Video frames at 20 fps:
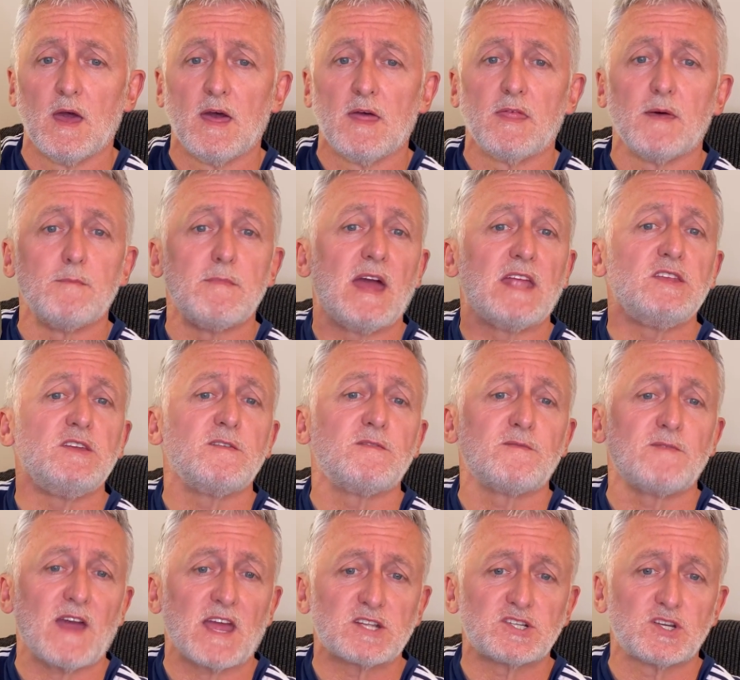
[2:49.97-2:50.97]
The
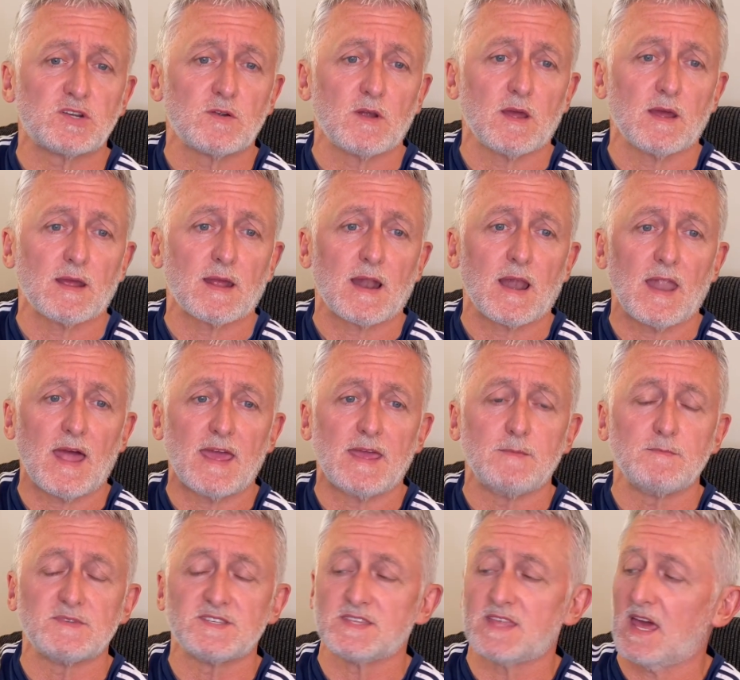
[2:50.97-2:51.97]
manufacturer
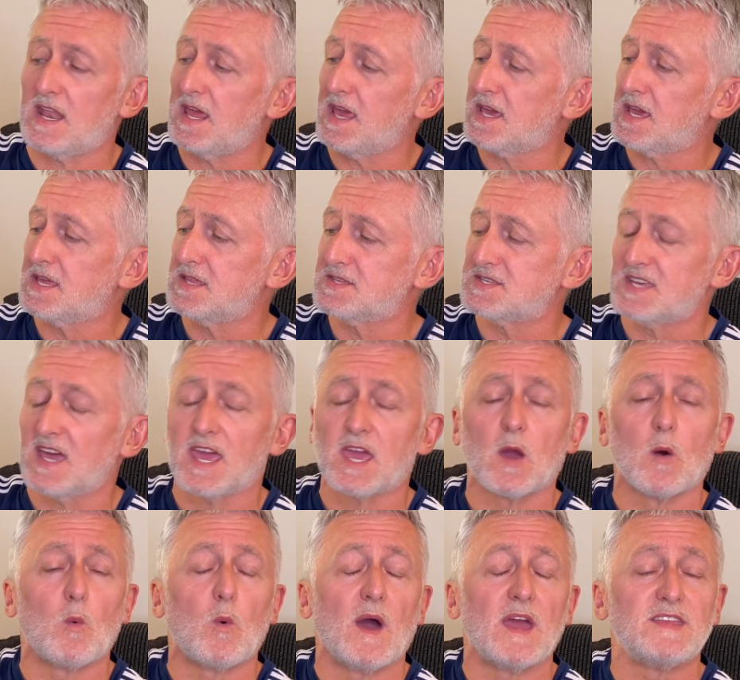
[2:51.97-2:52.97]
claims that it can take
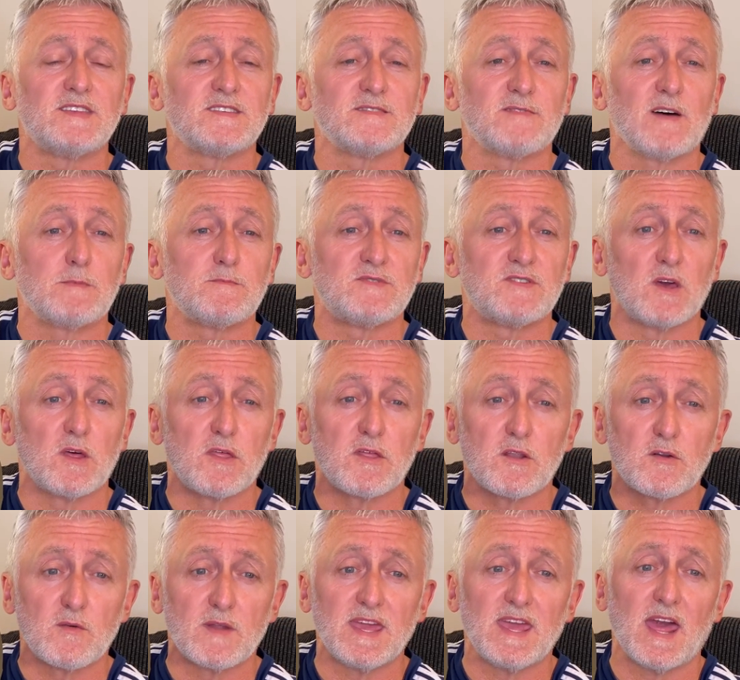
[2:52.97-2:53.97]
a weight of up to
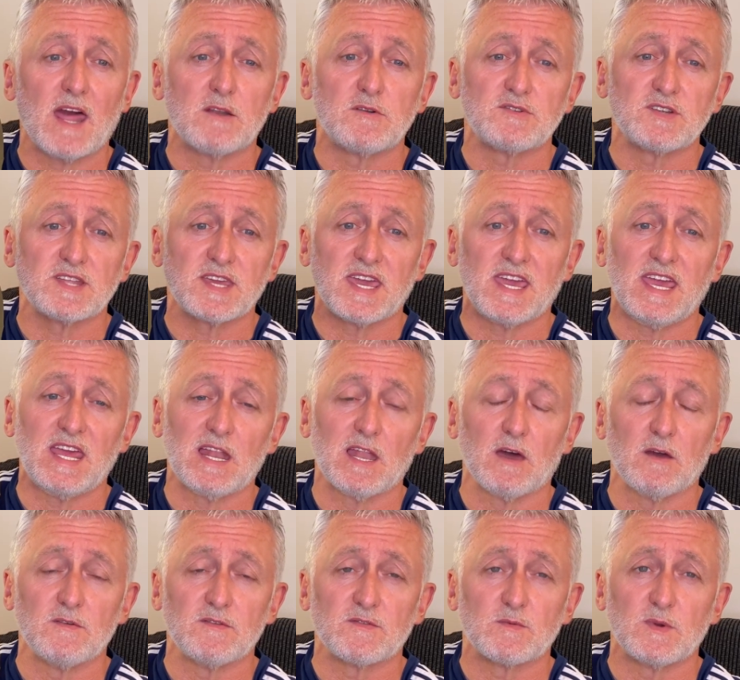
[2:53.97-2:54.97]
300
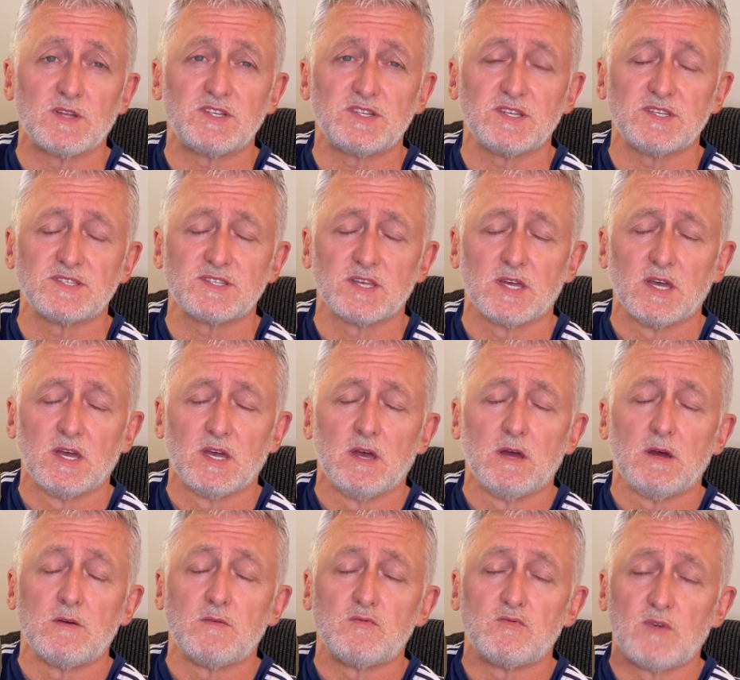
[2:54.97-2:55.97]
kilos, which is
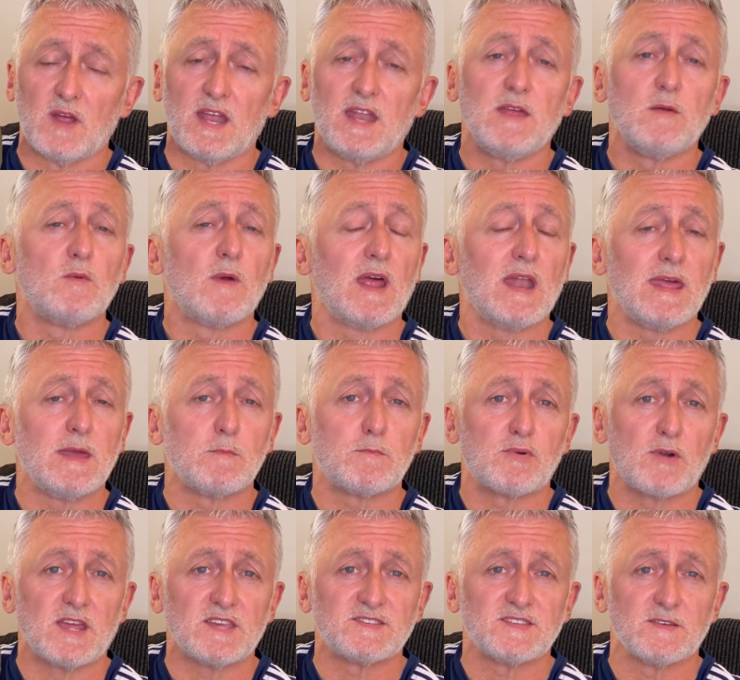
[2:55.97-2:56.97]
really, really
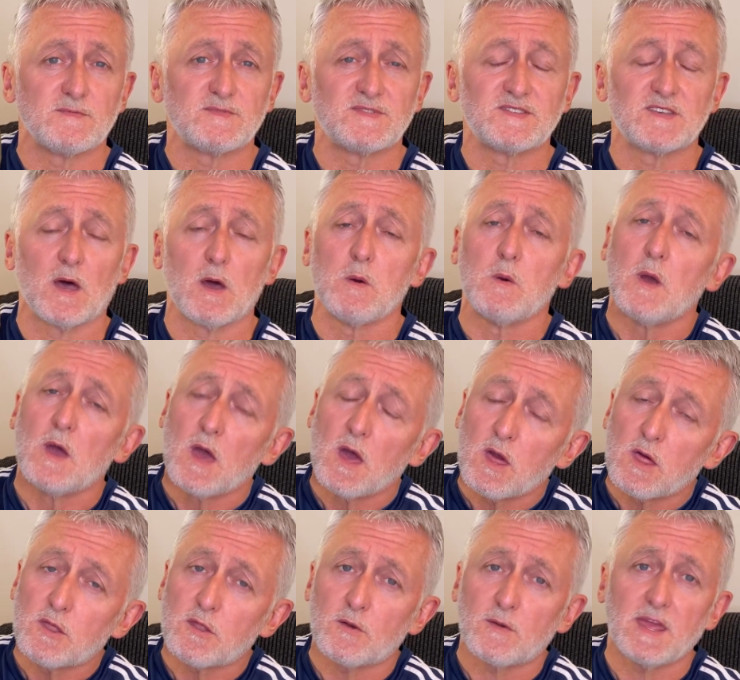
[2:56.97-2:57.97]
impressive. So
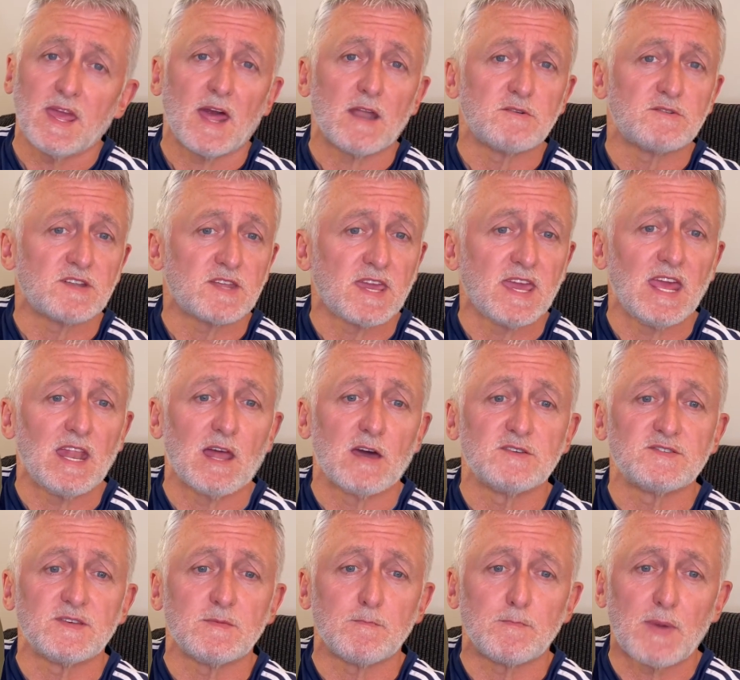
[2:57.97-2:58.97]
300
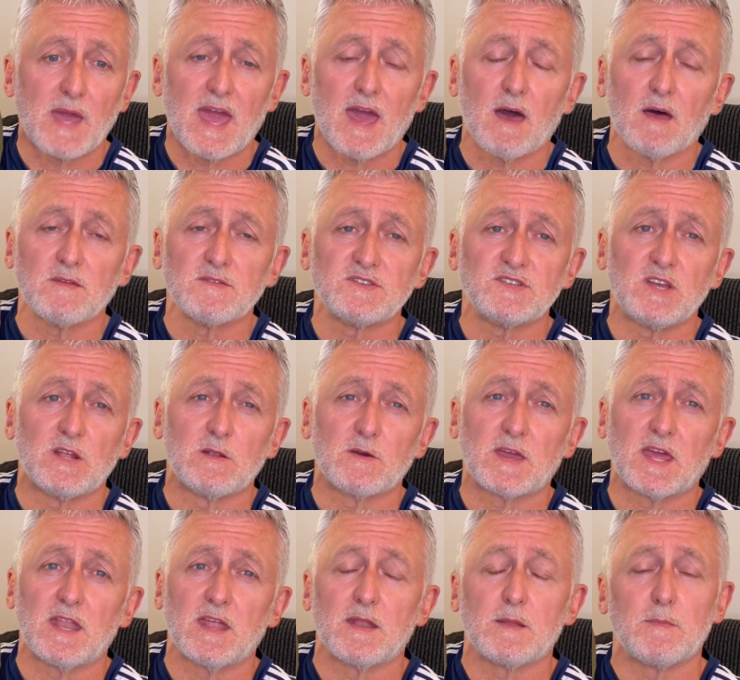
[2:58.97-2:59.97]
kilos in pounds, you're
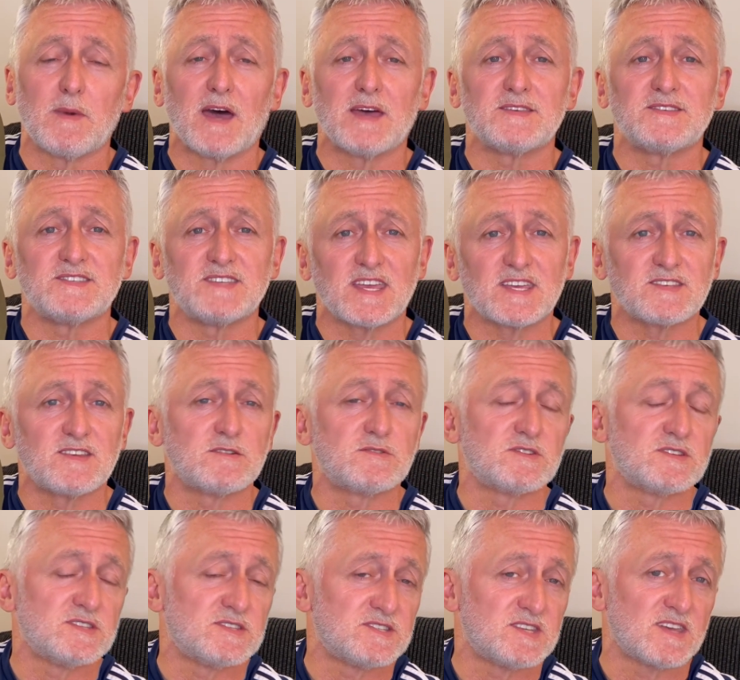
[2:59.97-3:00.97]
looking at about
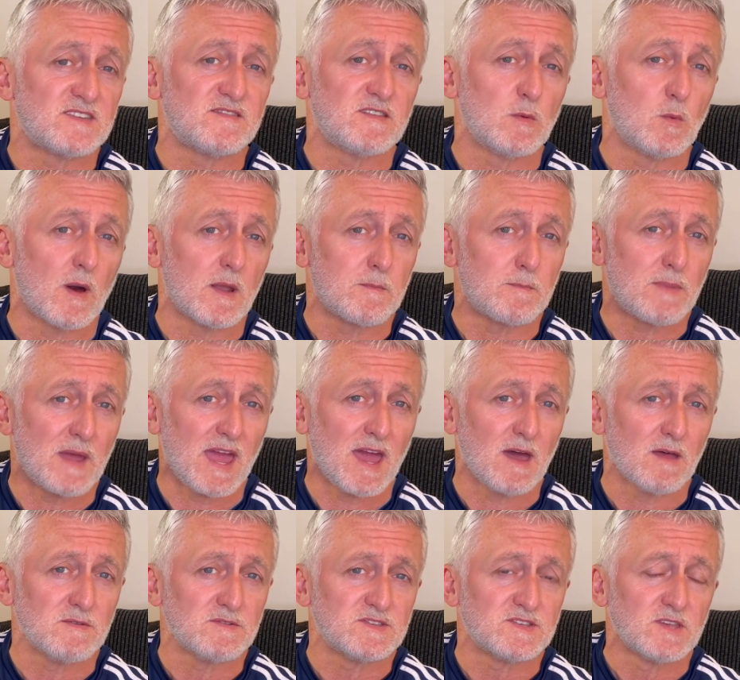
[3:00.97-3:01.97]
661
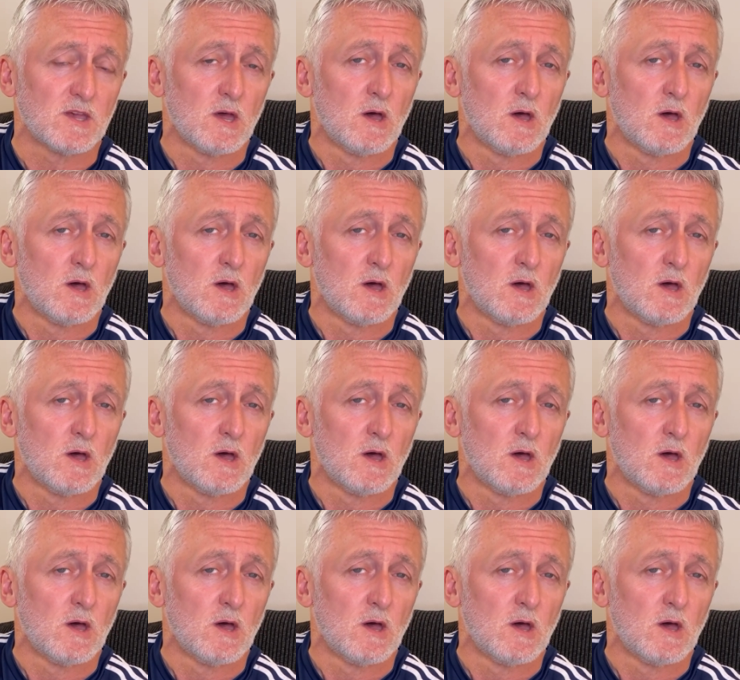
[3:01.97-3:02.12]
pounds,